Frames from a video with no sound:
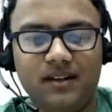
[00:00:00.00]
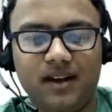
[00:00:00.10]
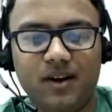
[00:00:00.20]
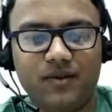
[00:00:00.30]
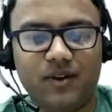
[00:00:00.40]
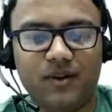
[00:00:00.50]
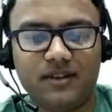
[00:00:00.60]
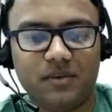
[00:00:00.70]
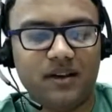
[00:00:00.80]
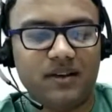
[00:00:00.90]
Cloud Foundry
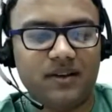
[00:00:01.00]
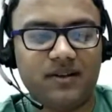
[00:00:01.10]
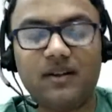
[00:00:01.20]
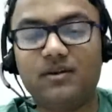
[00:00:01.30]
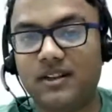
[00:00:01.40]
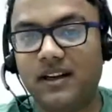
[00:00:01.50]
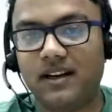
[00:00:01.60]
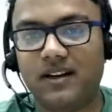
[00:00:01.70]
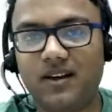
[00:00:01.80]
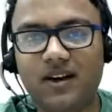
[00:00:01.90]
Summit. You know, that was a great
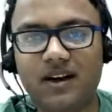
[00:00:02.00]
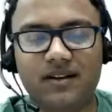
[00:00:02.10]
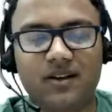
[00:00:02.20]
talk, I thought.